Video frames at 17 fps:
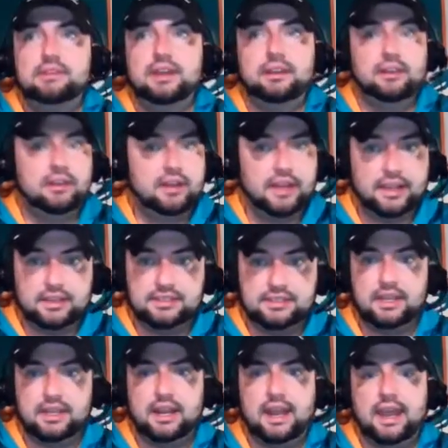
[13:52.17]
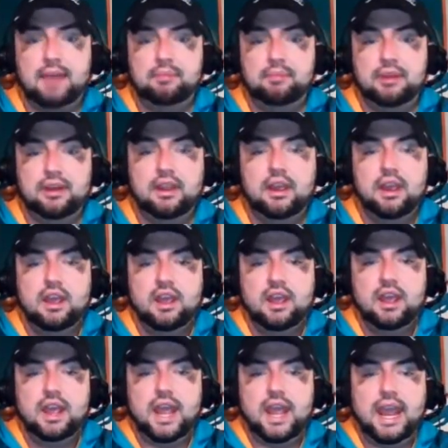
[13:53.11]
Doesn't look like it's going to happen.
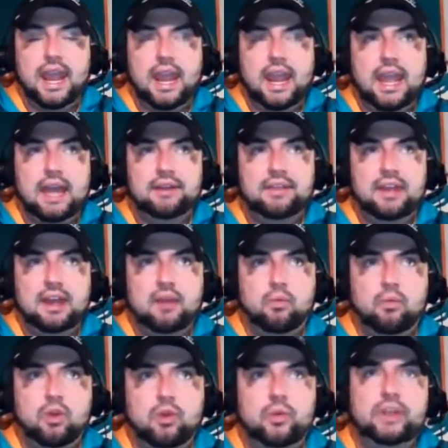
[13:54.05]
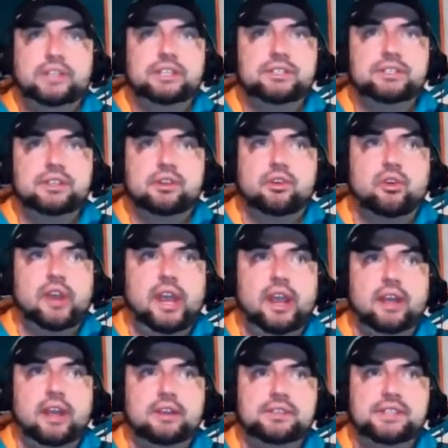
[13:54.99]
And where we
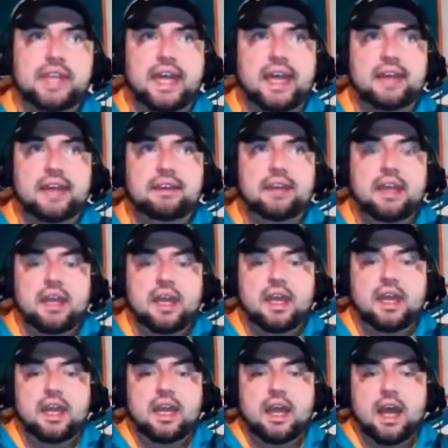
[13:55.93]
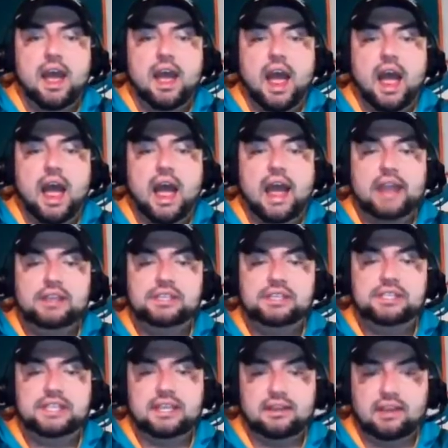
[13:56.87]
disagree is that I
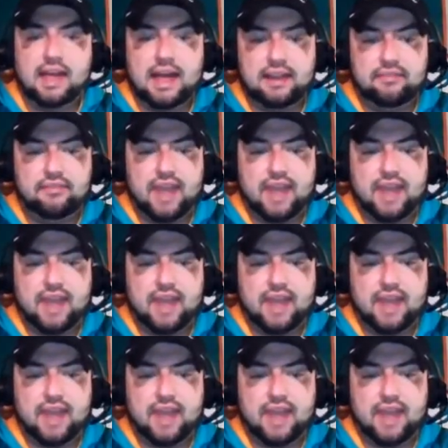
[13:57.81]
see a lot of